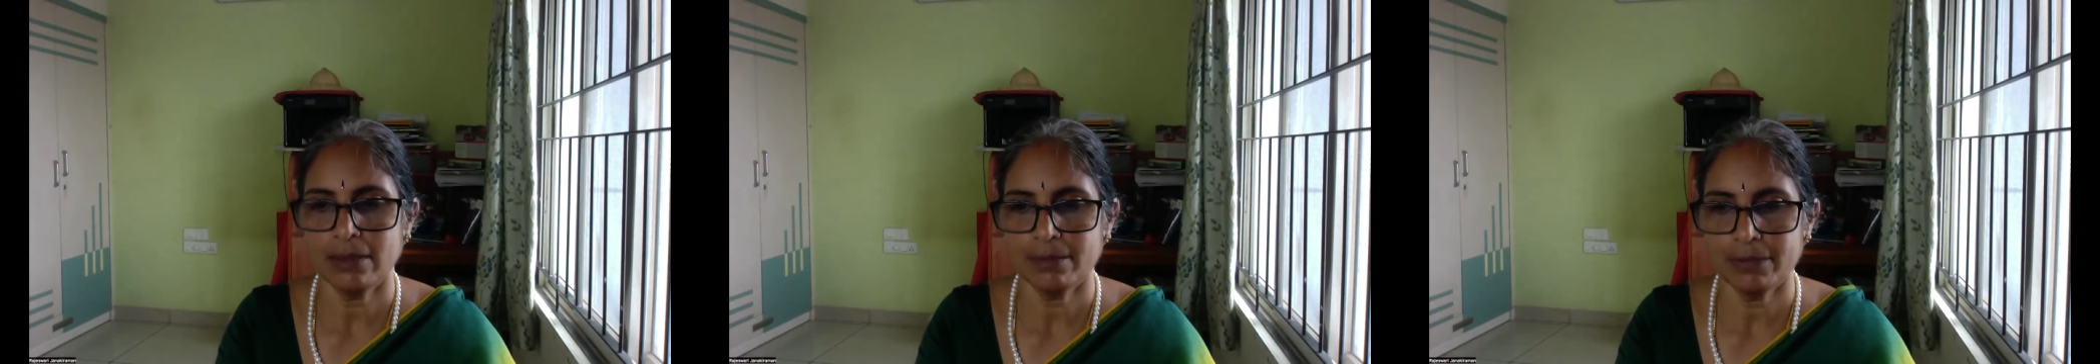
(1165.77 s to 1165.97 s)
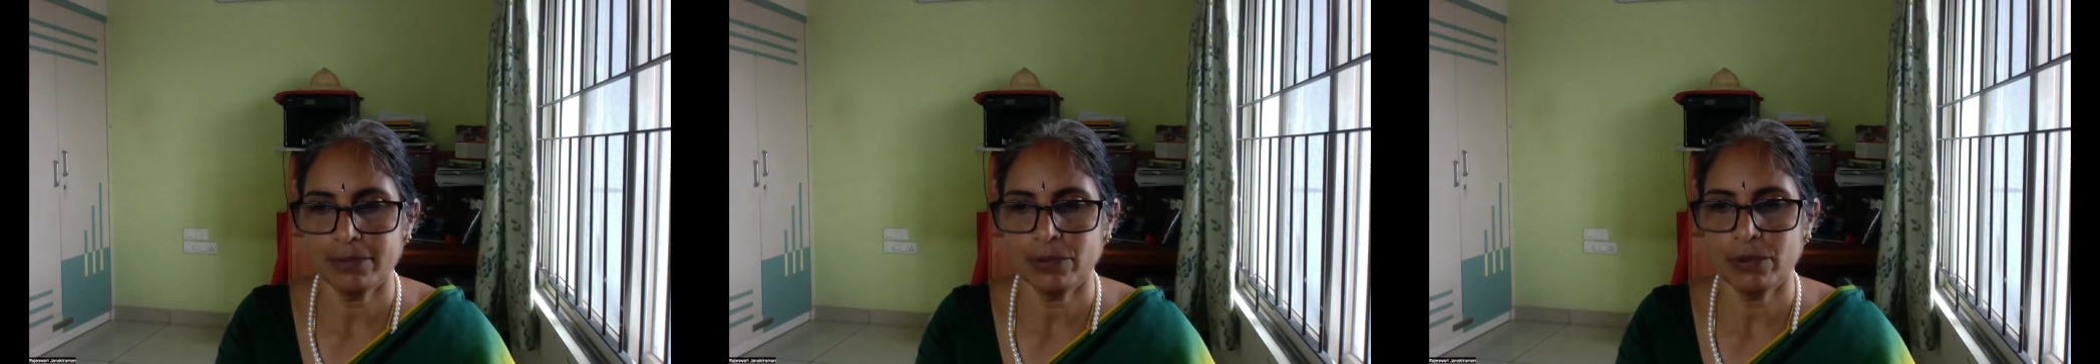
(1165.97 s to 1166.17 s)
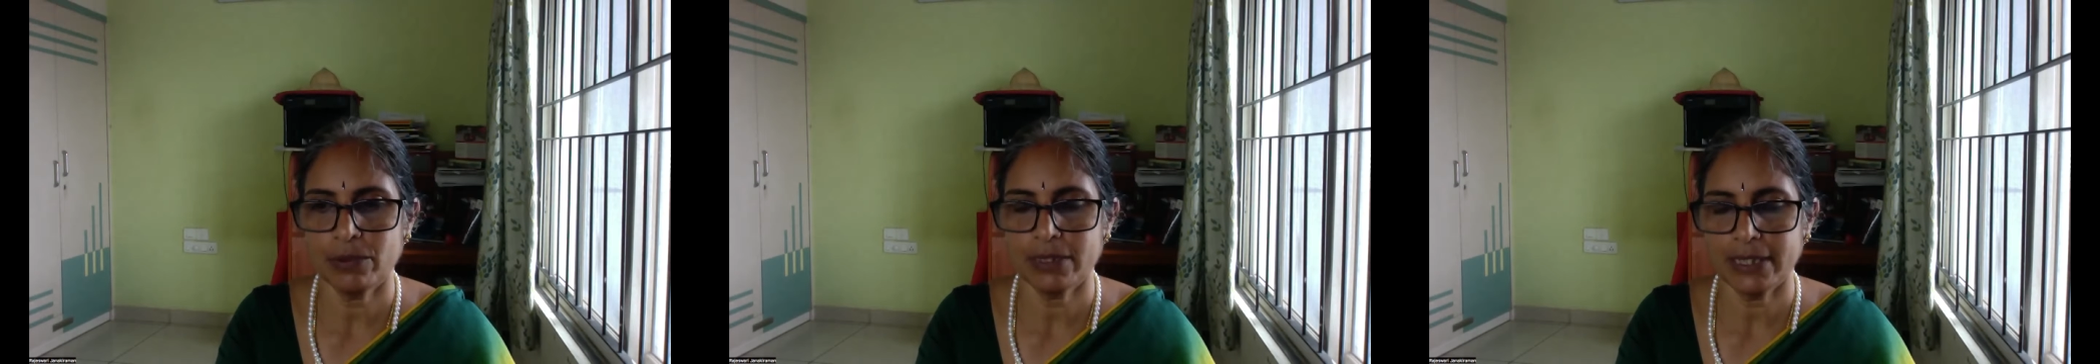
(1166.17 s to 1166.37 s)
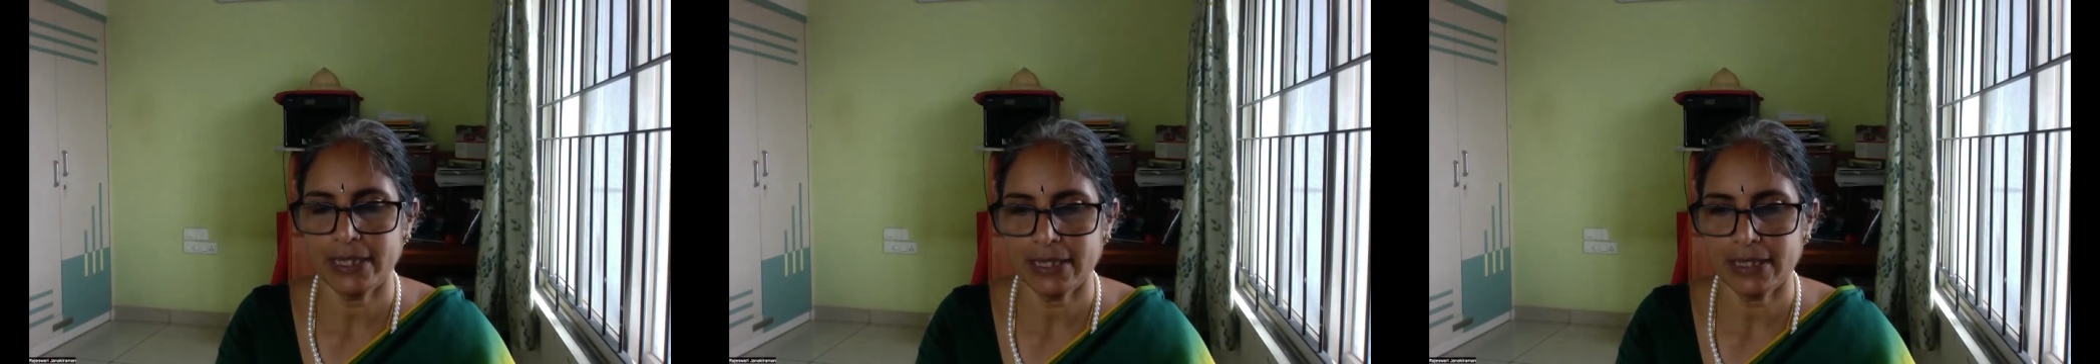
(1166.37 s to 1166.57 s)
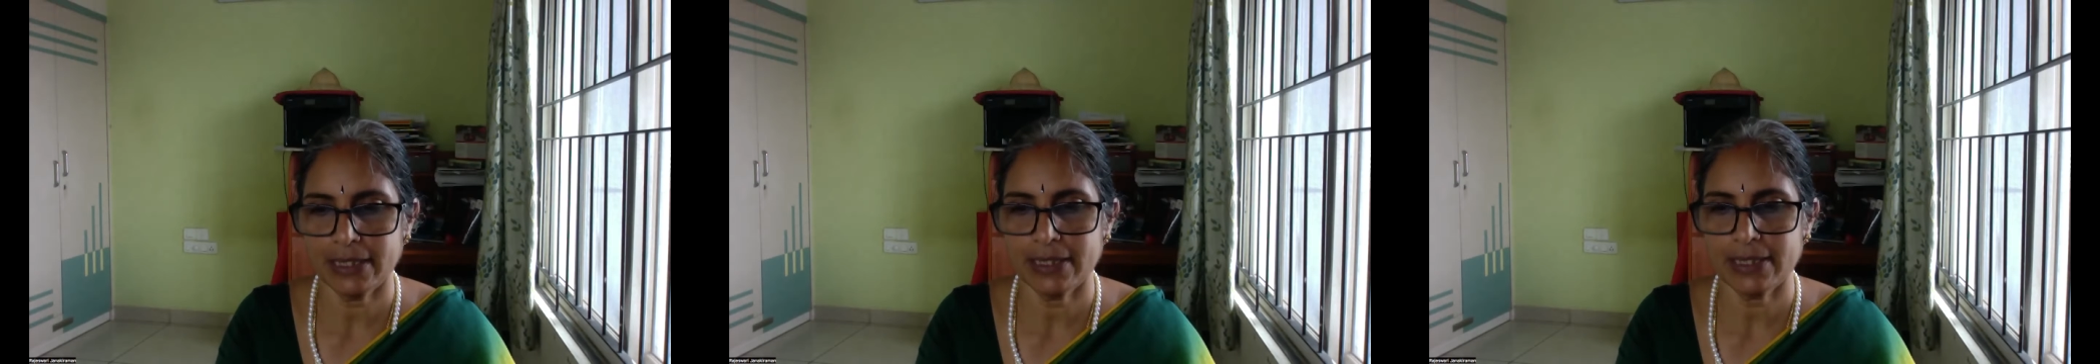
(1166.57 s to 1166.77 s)
before
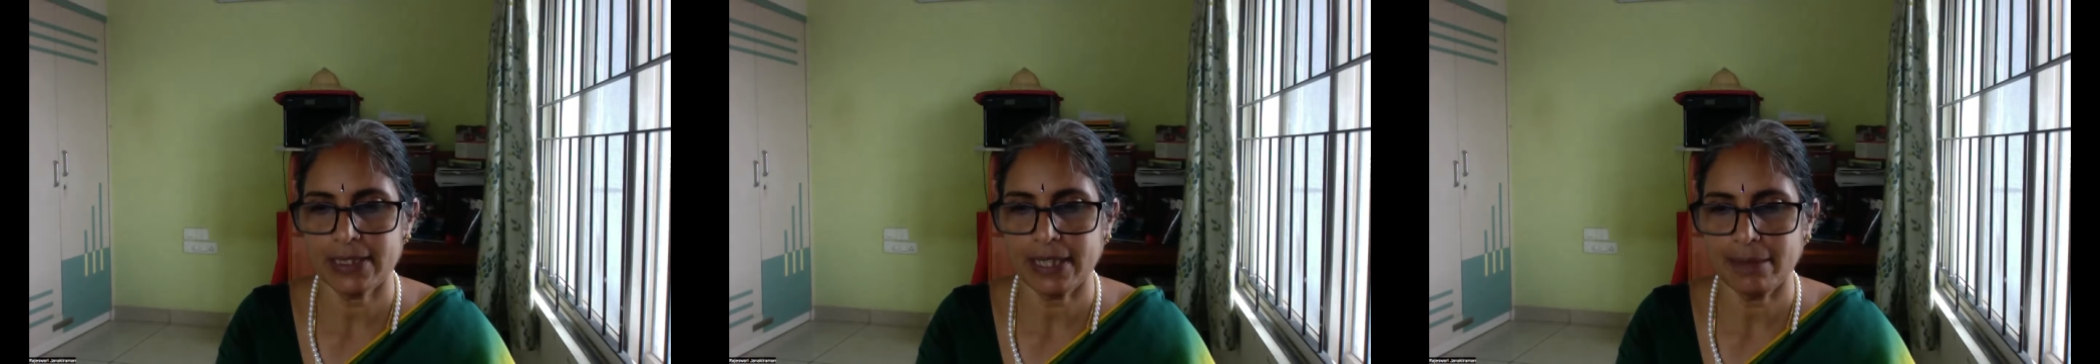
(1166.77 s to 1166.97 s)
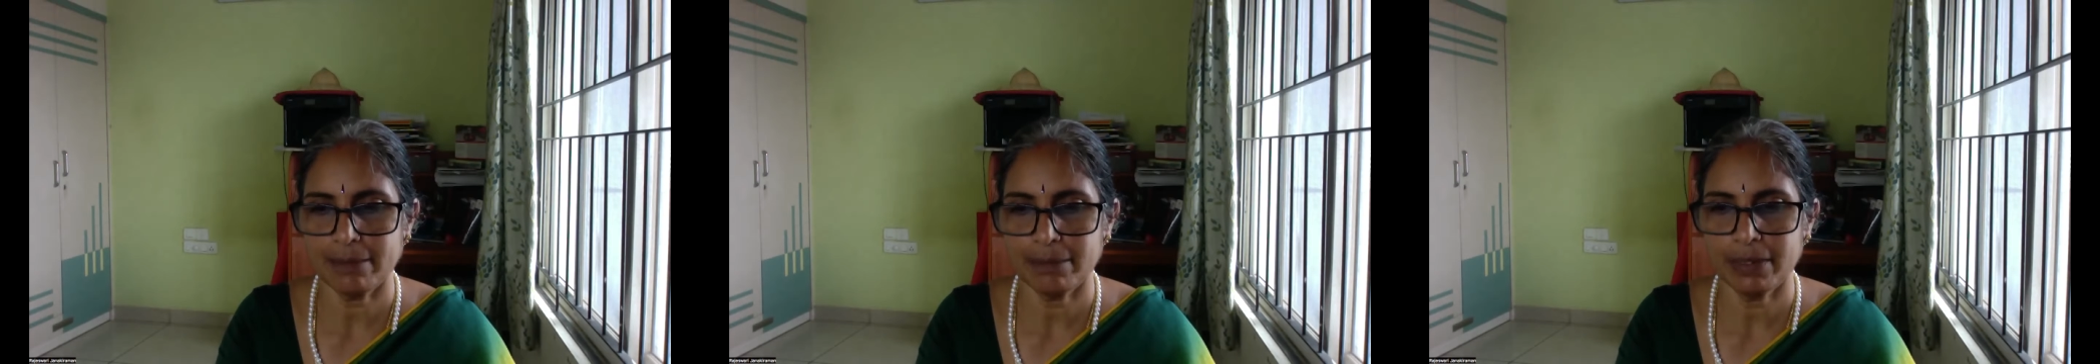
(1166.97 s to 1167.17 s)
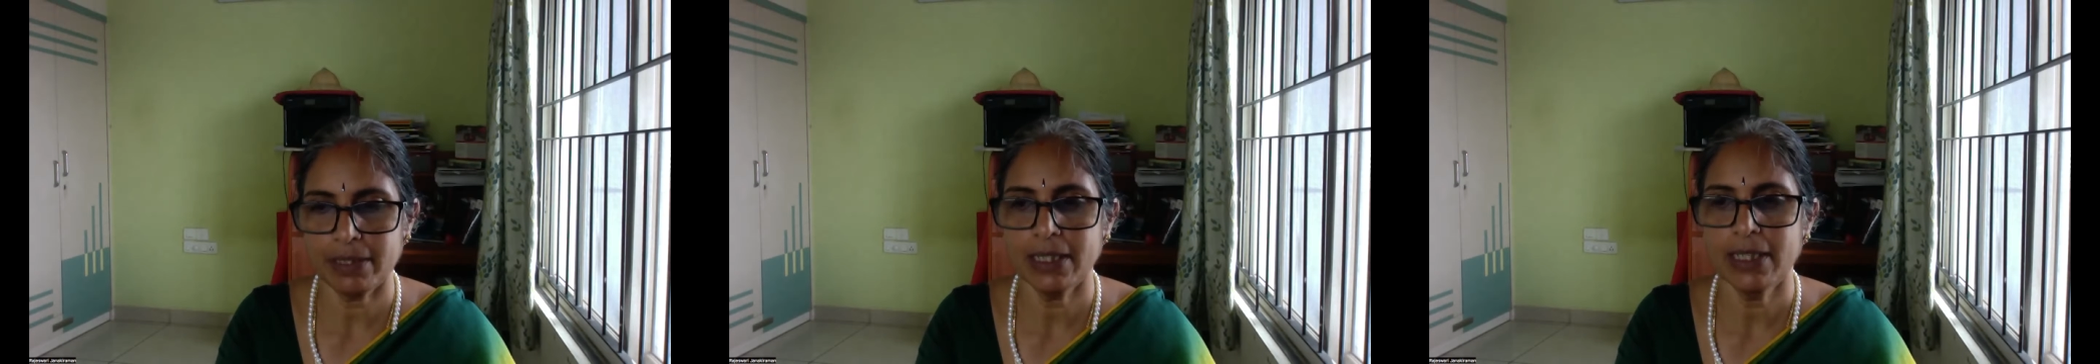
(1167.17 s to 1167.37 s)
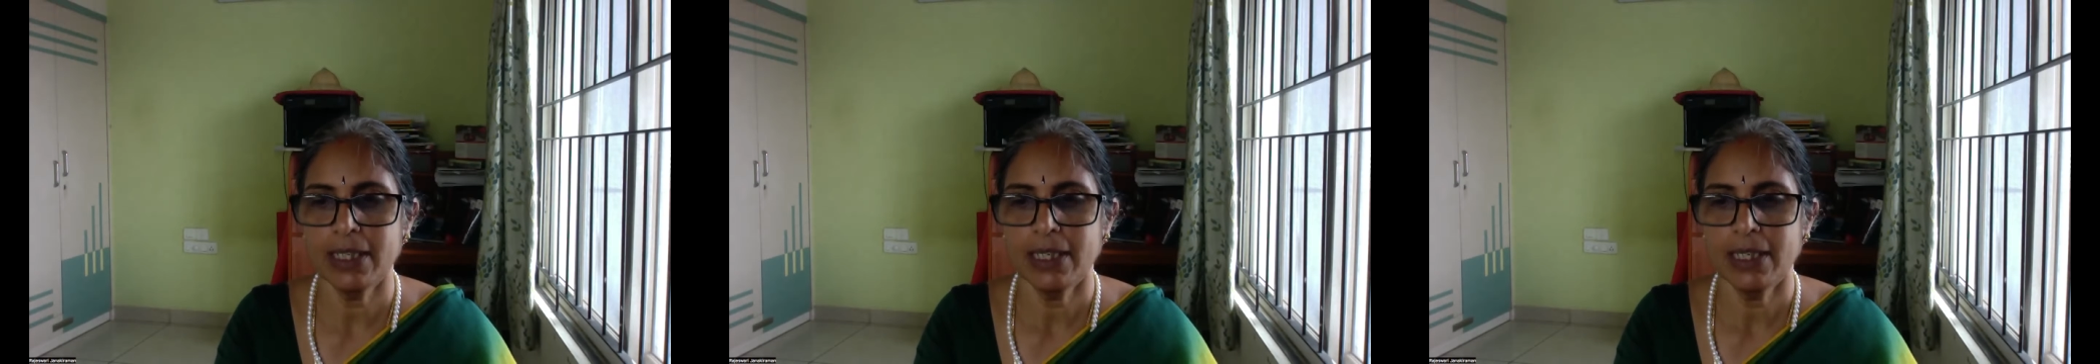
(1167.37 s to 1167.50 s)
taking the sample,